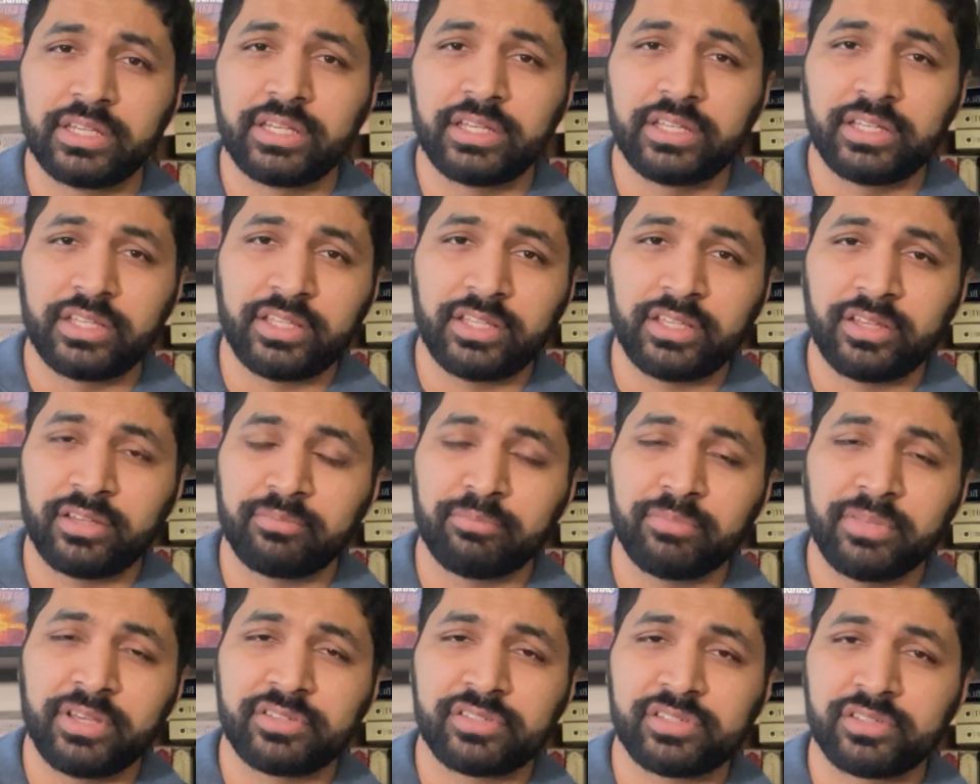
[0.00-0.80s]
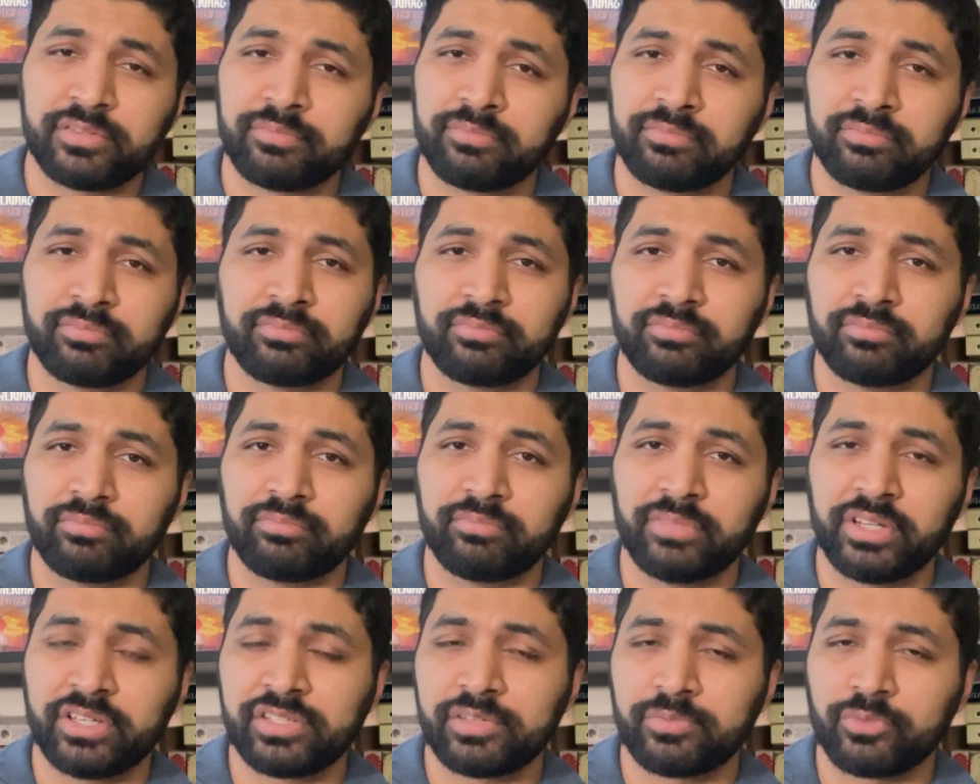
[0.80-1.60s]
it makes
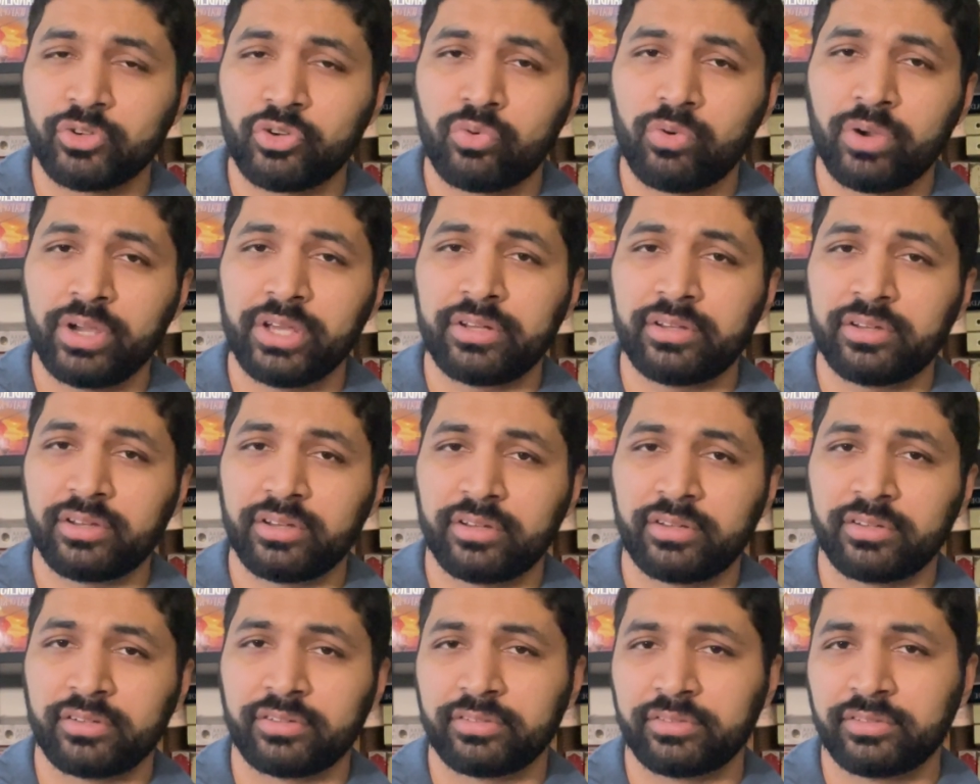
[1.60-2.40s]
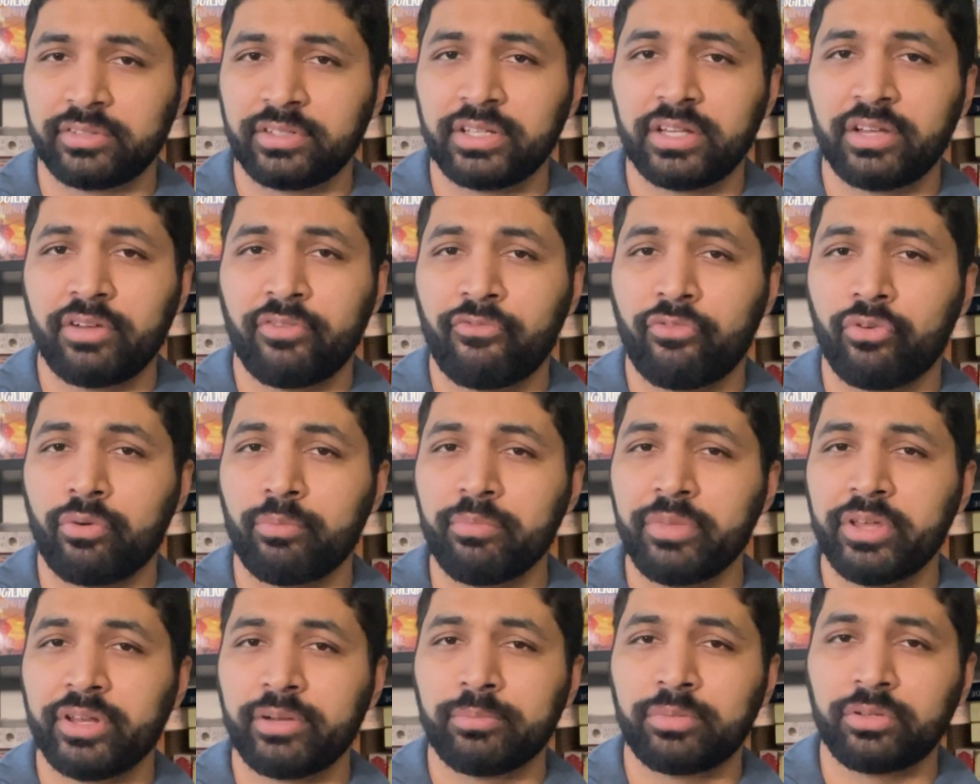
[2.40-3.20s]
him quite a
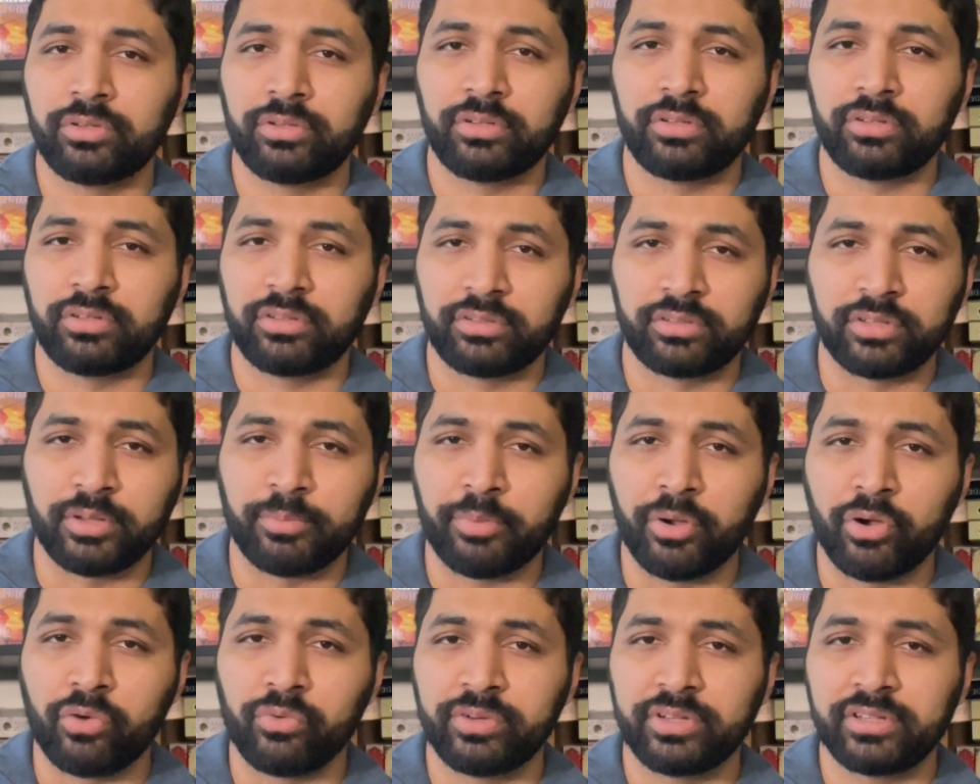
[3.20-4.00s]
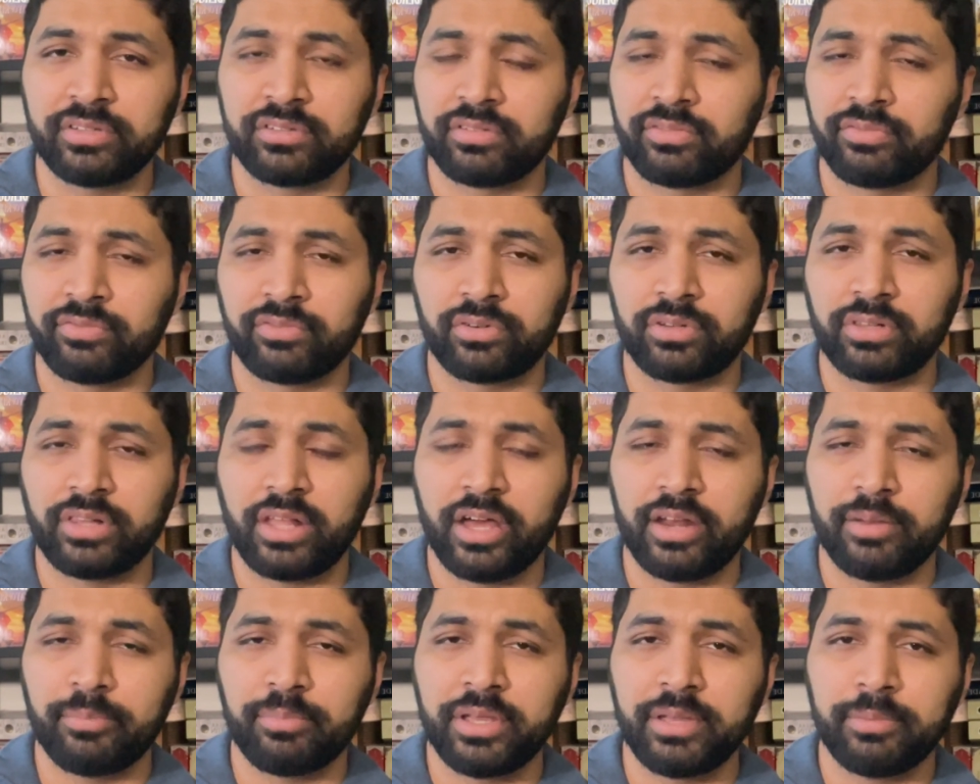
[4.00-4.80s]
formidable opponent for a
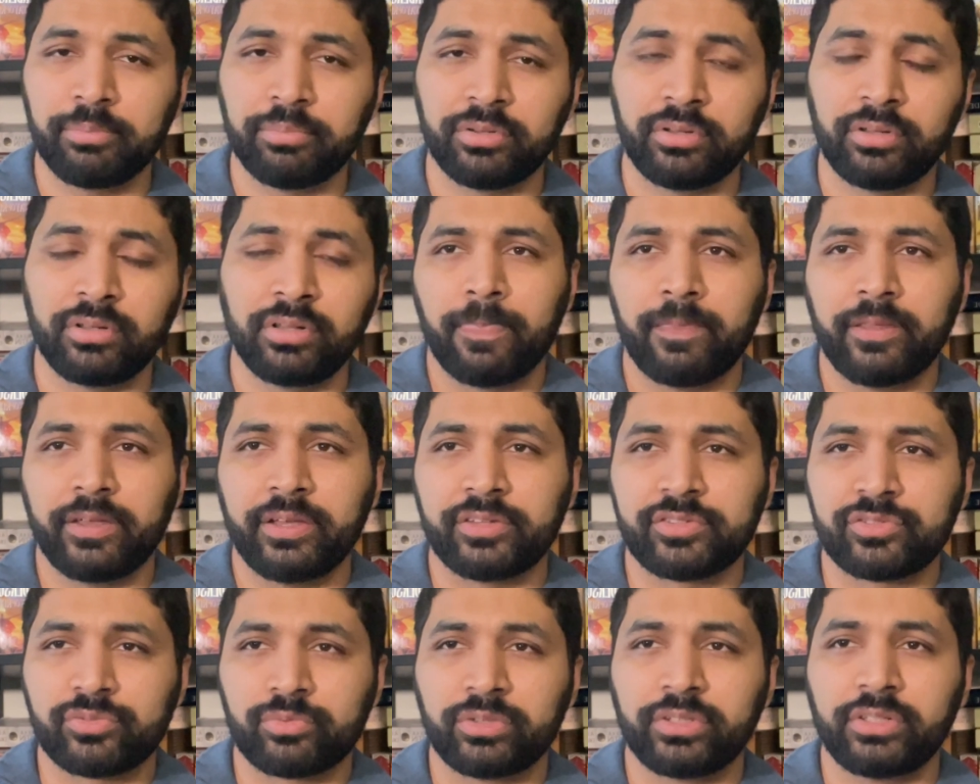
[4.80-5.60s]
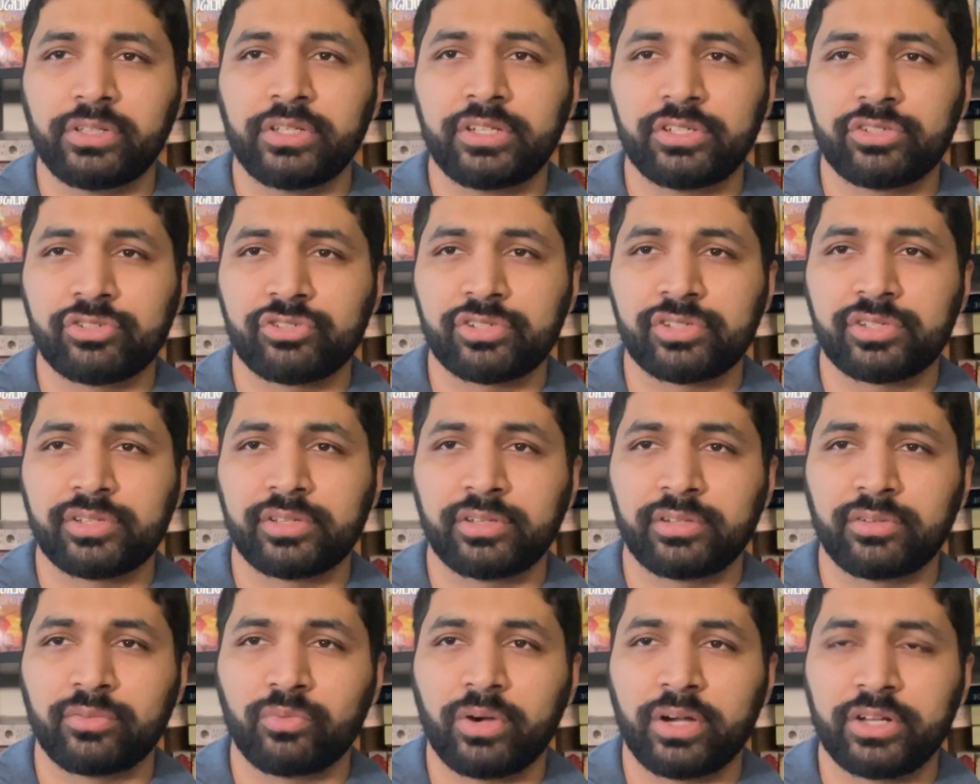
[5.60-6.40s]
lot of people. It's really
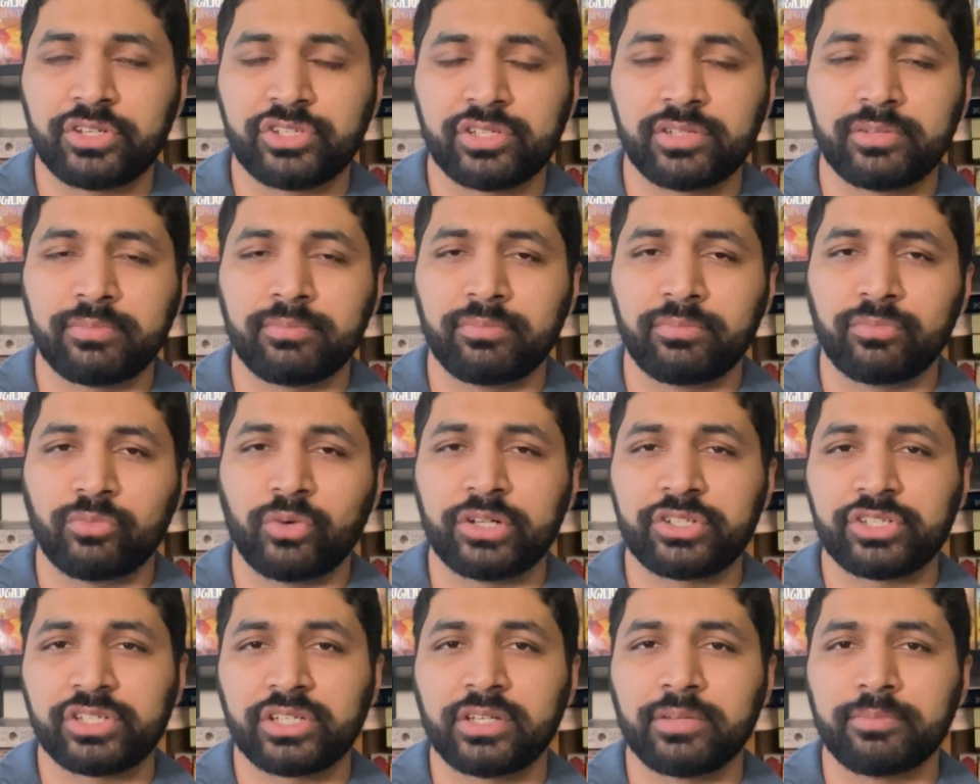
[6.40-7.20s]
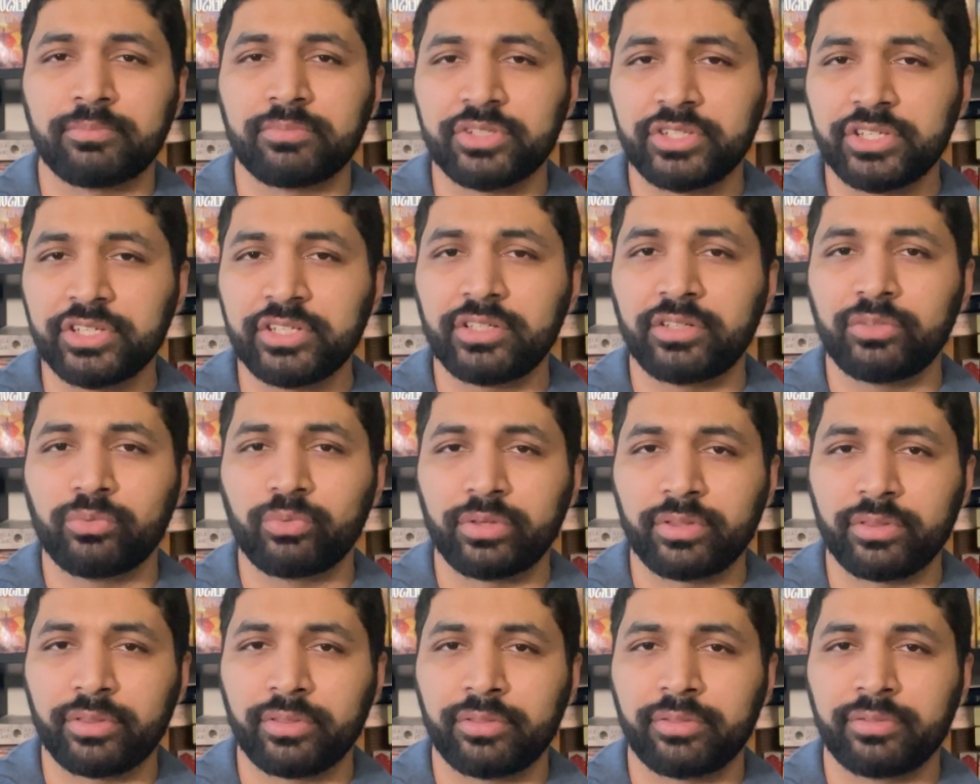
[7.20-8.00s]
interesting watching him deal
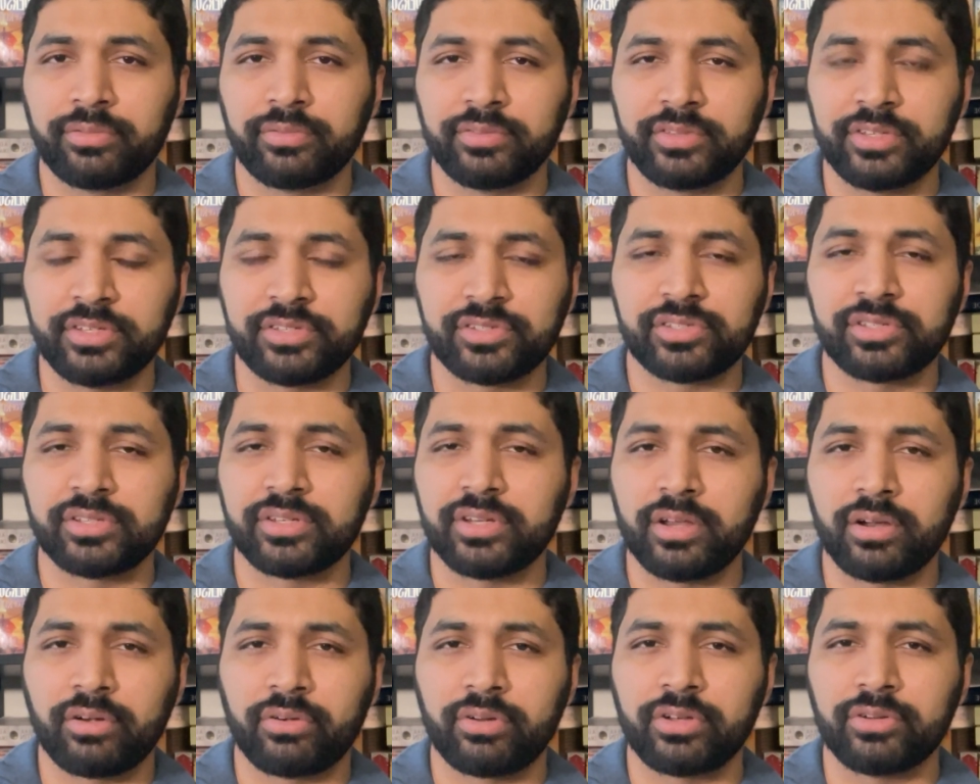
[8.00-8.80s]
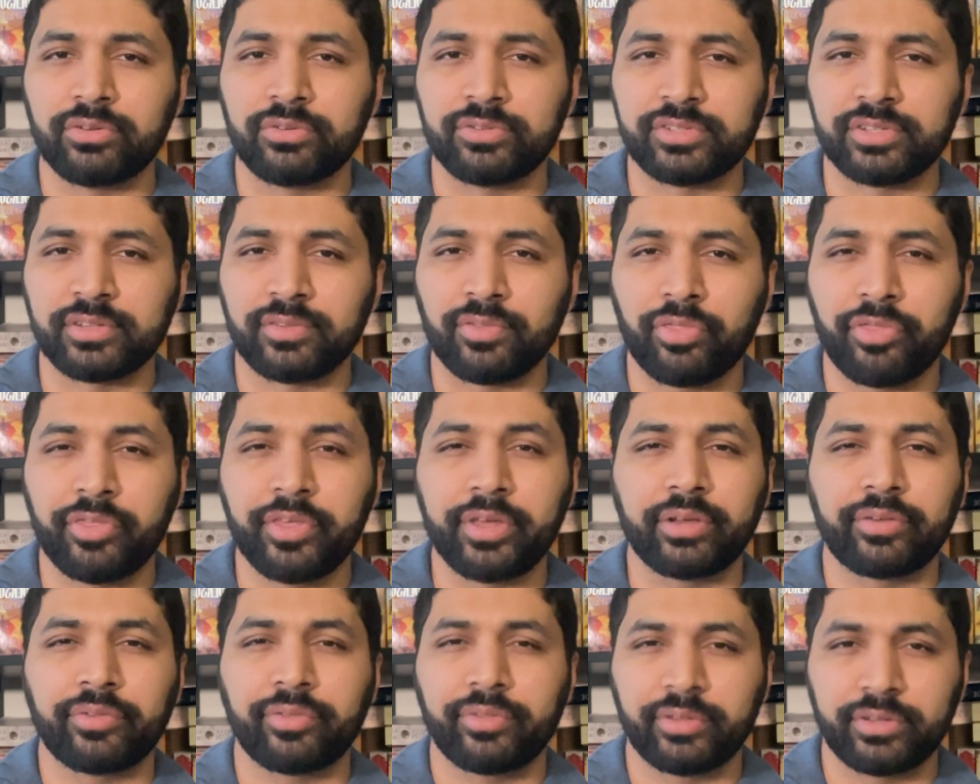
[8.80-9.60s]
with these scenarios and
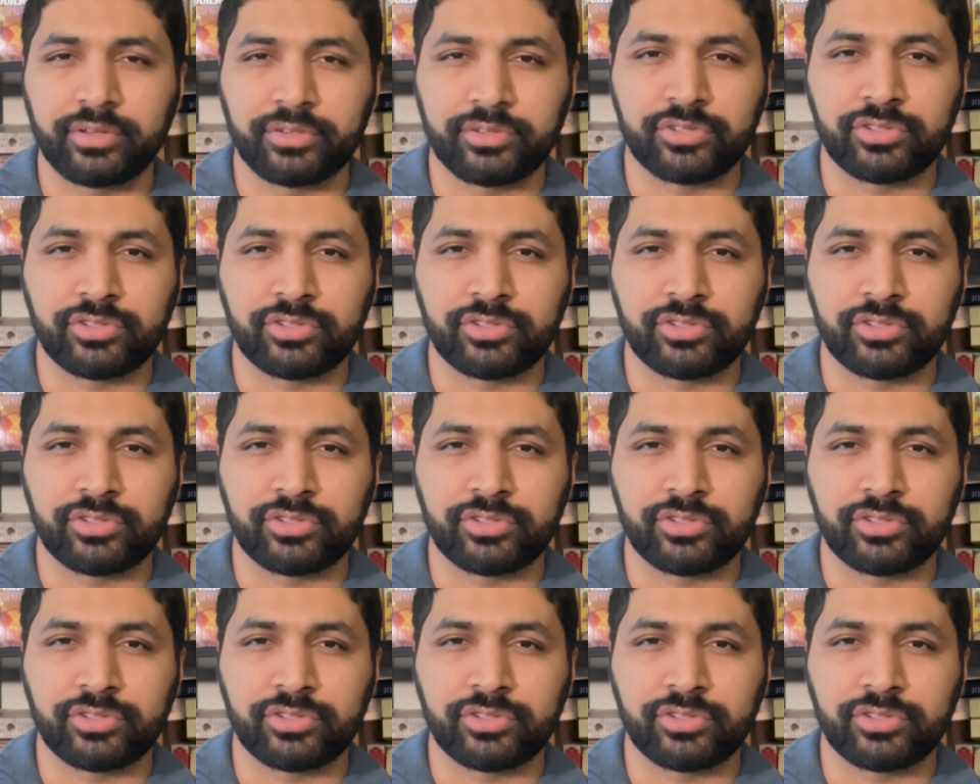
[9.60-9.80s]
think things